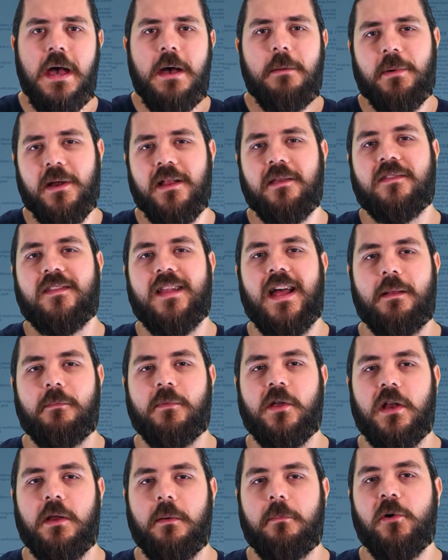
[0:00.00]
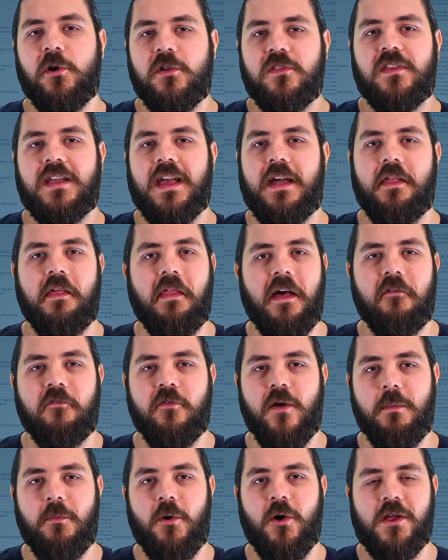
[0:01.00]
but instead I'm going to put together that
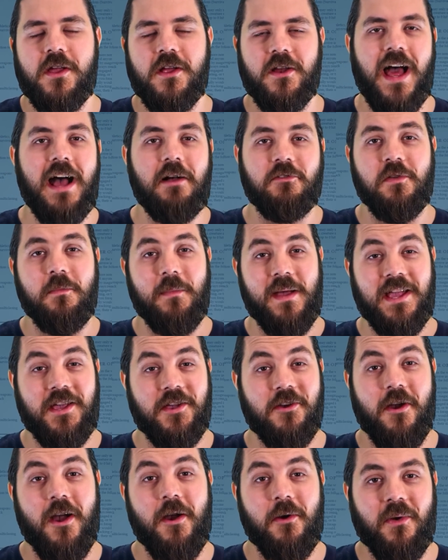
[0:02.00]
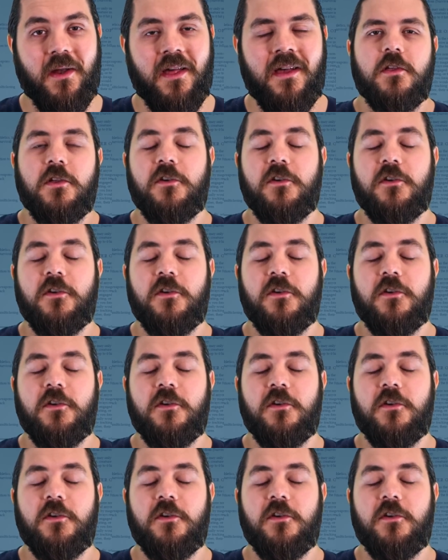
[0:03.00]
framework and how to make your own.